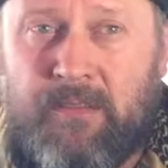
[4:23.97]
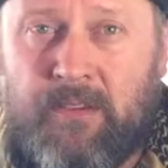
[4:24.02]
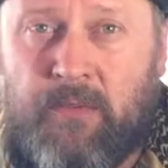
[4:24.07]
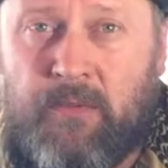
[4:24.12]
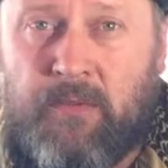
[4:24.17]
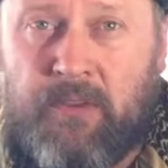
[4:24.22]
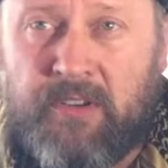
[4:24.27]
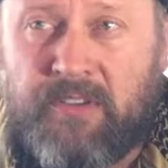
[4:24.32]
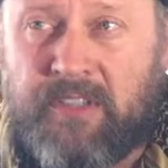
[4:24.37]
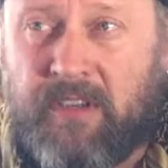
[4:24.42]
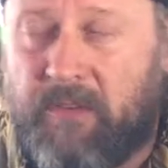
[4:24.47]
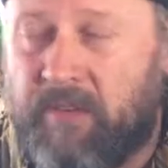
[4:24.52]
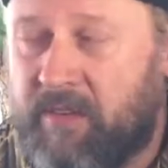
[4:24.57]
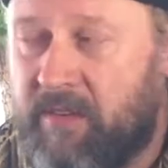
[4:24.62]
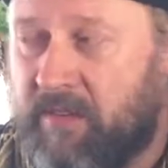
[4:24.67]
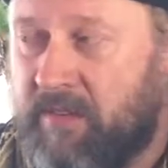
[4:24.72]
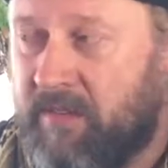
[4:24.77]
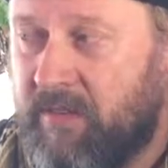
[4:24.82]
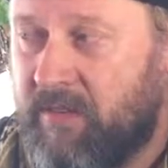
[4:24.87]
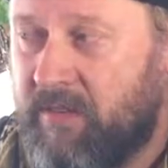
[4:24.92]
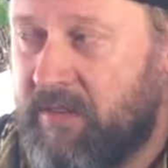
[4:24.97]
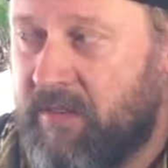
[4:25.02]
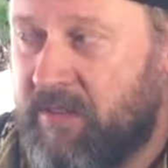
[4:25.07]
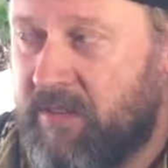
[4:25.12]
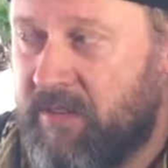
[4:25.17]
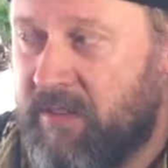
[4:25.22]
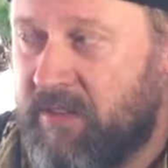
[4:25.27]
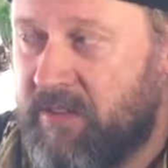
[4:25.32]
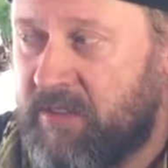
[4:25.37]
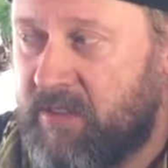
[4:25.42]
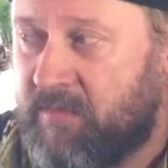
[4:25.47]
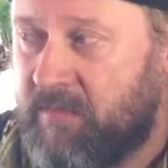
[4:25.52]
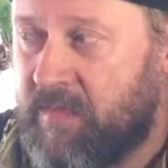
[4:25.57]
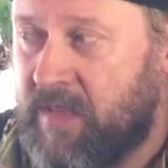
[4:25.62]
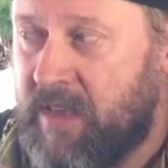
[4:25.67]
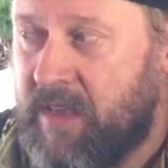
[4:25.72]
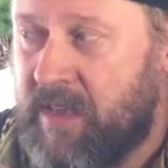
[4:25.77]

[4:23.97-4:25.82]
quirks out of the system.